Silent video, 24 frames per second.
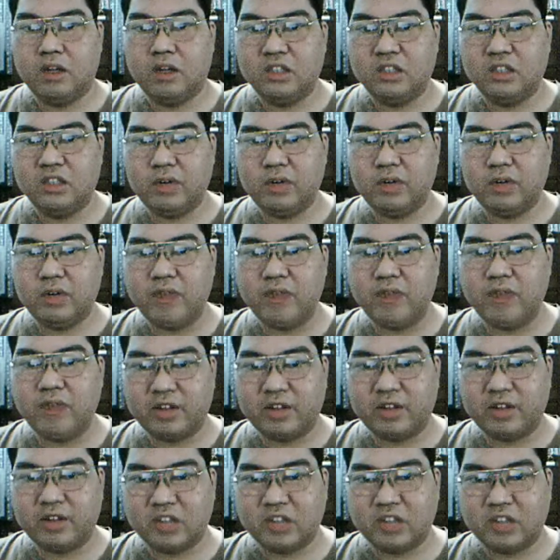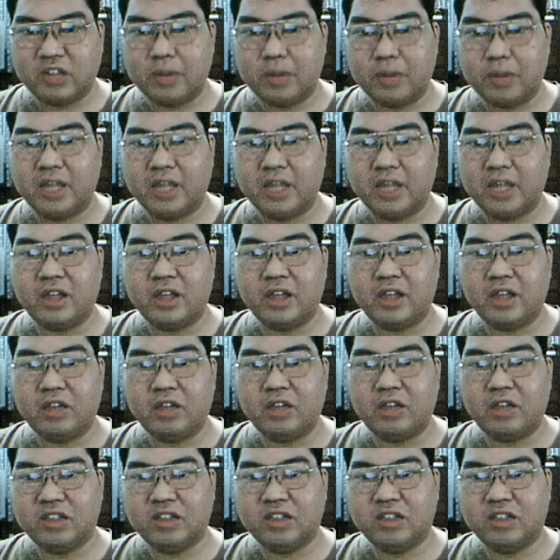Several factors complicate the
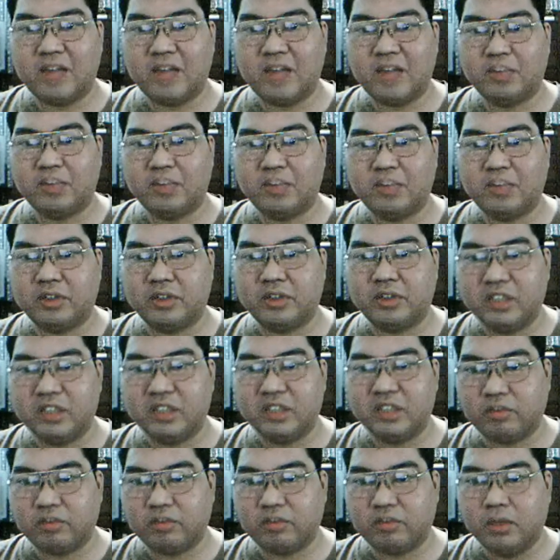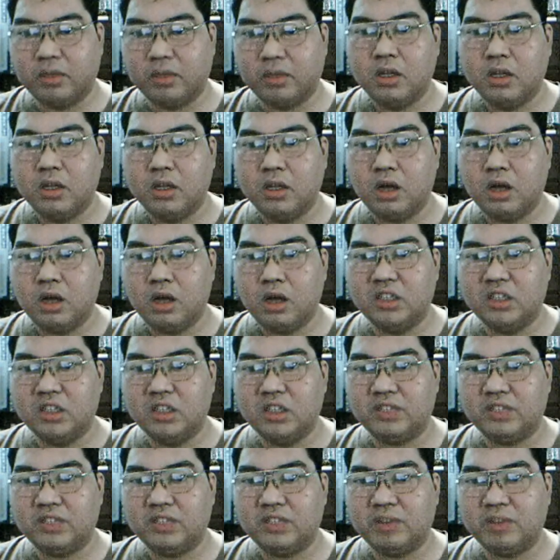diagnosis of Asperger syndrome,
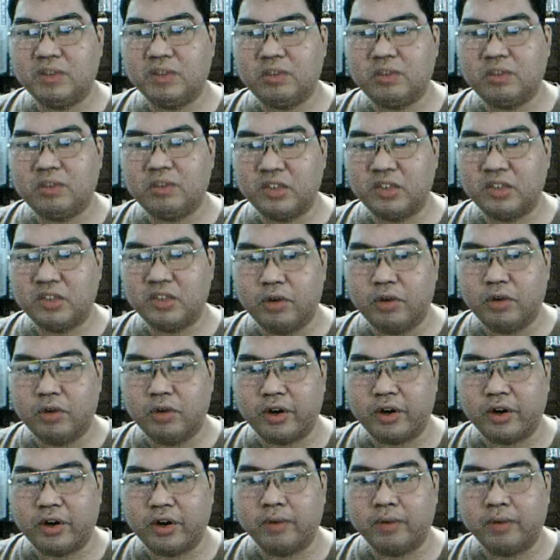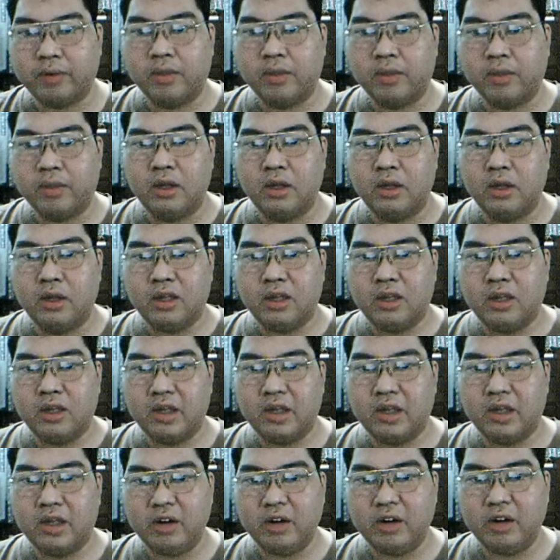autism spectrum disorder. Like
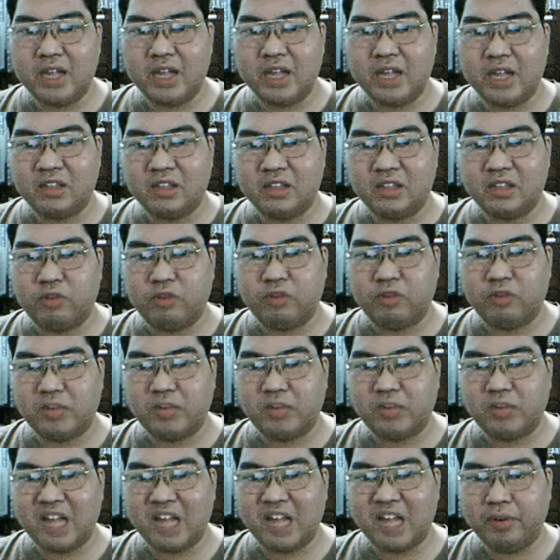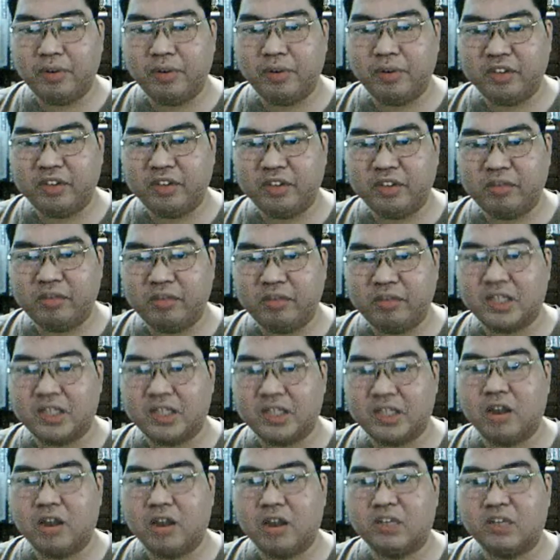other ASD forms, Asperger syndrome is
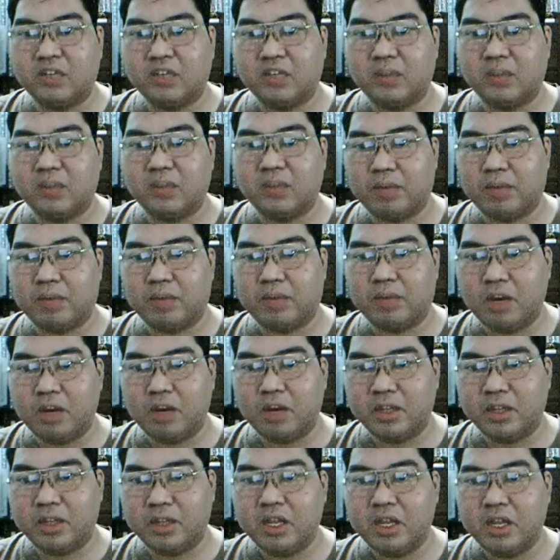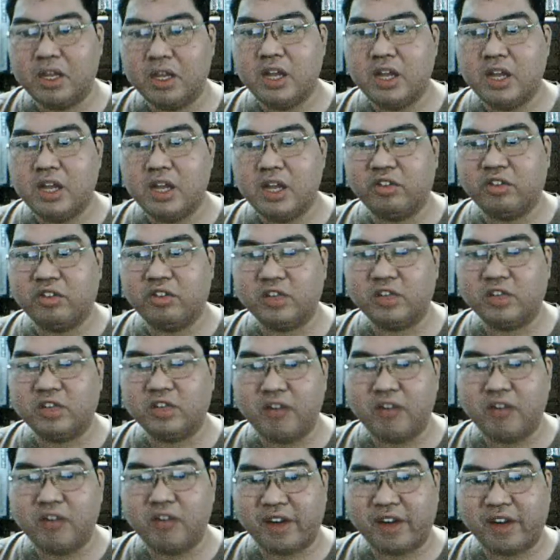characterized by impairment in social
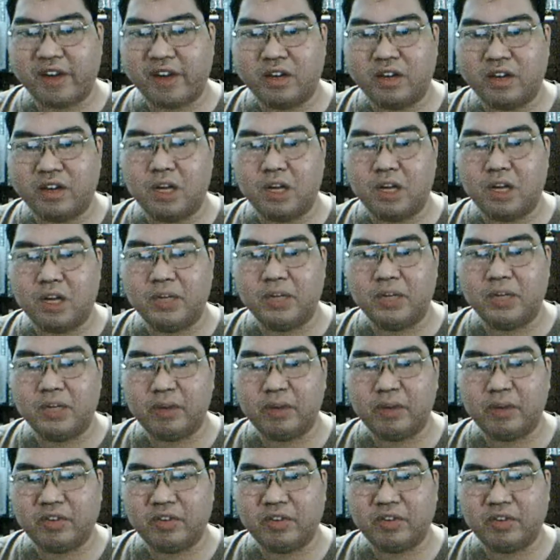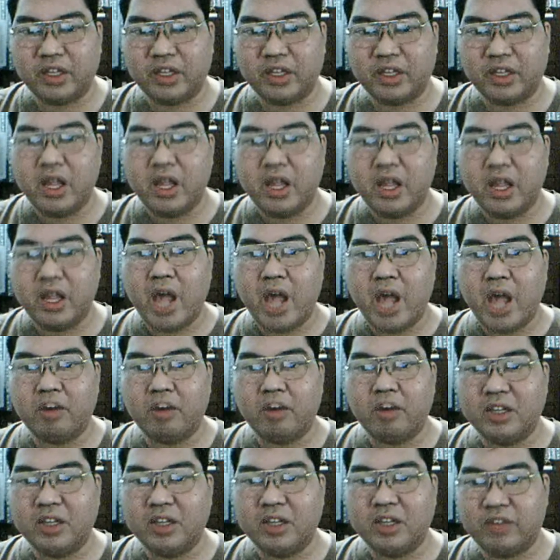interaction accompanied by restricted and
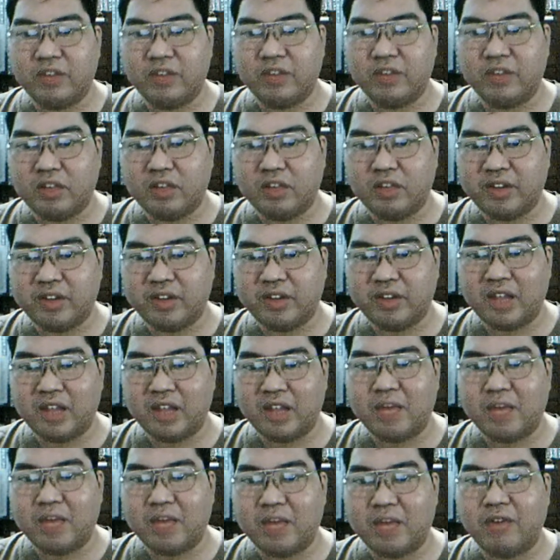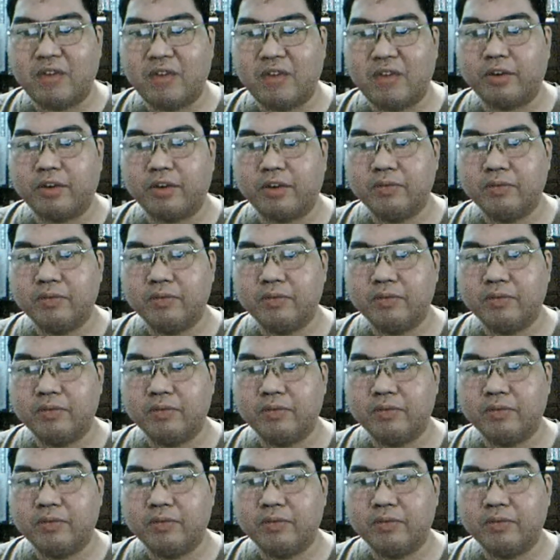repetitive interests and behavior.